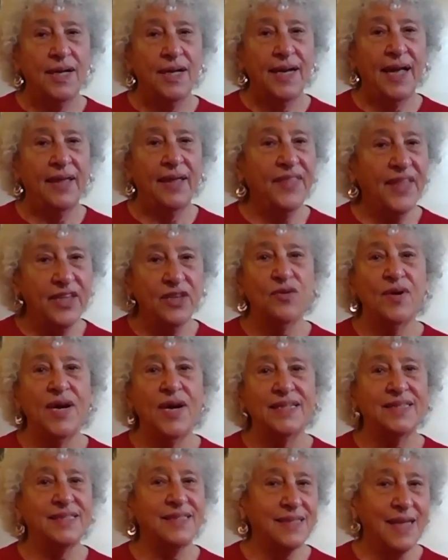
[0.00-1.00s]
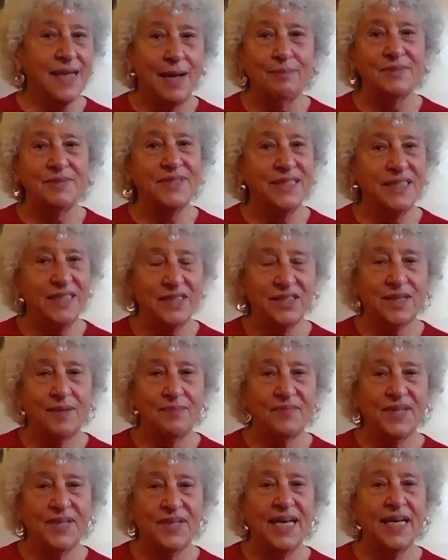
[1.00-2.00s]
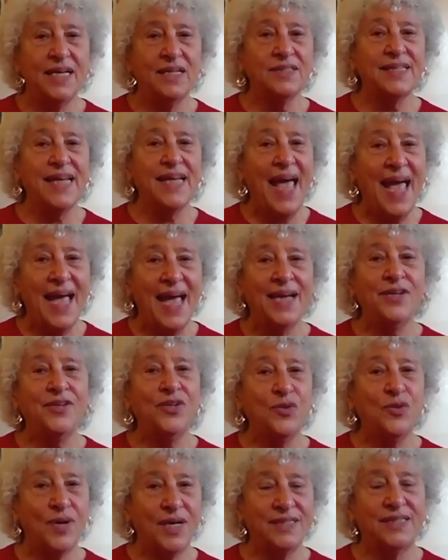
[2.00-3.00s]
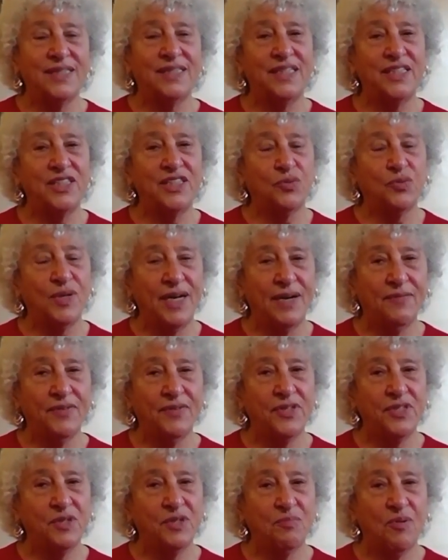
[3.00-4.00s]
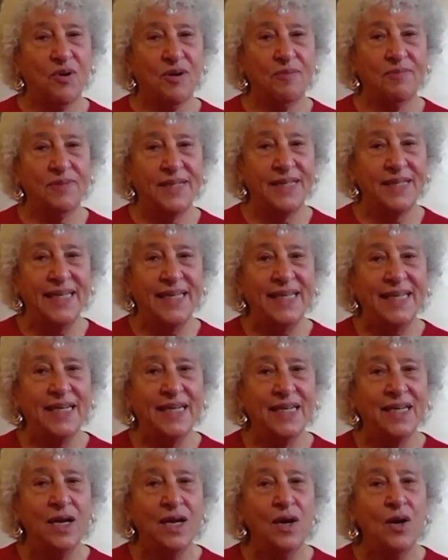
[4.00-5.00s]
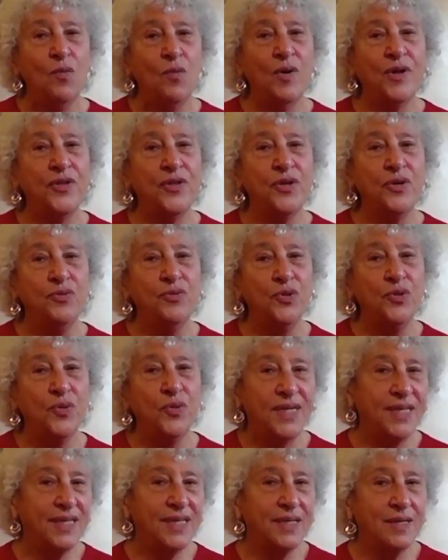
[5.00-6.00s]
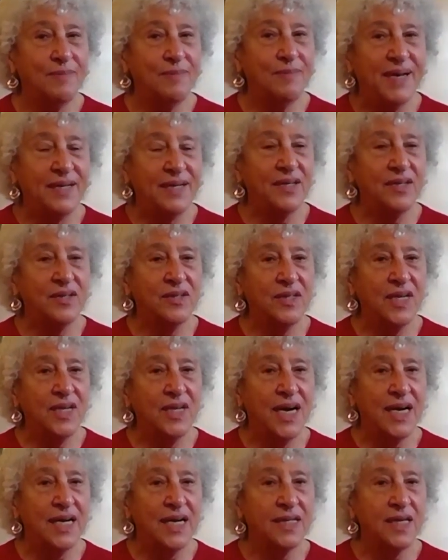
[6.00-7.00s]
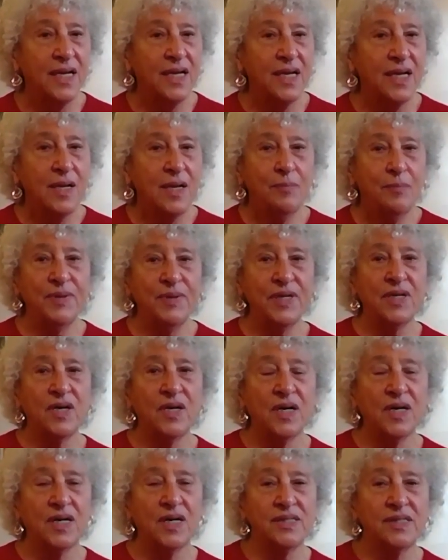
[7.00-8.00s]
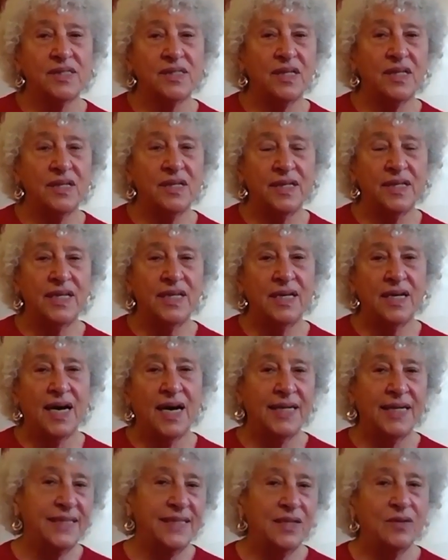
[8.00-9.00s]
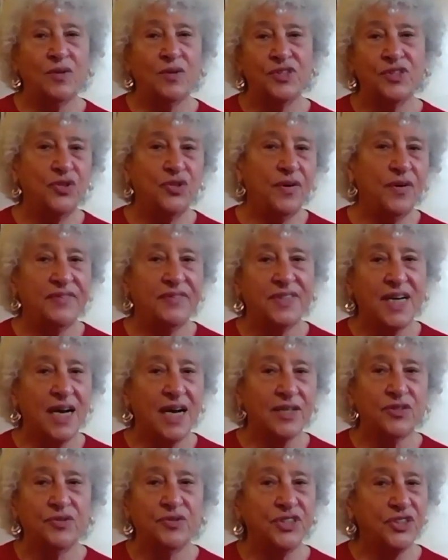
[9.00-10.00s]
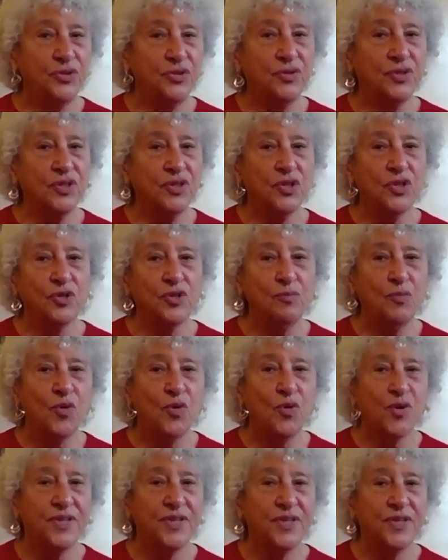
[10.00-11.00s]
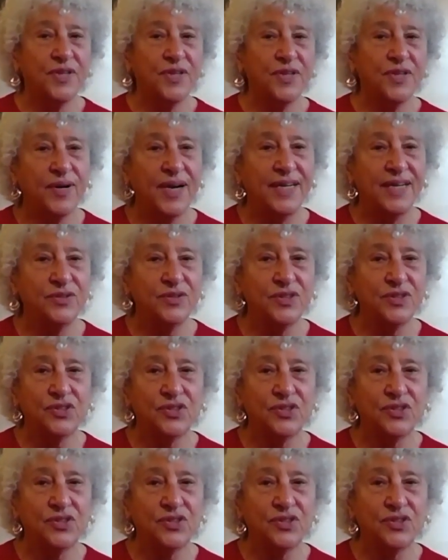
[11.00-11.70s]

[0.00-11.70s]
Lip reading: and then you had to stop and teach something else, and you had to teach whatever the department needed, whether you knew anything about it or not. Because the idea was, you have a doctorate, you can learn more than undergraduate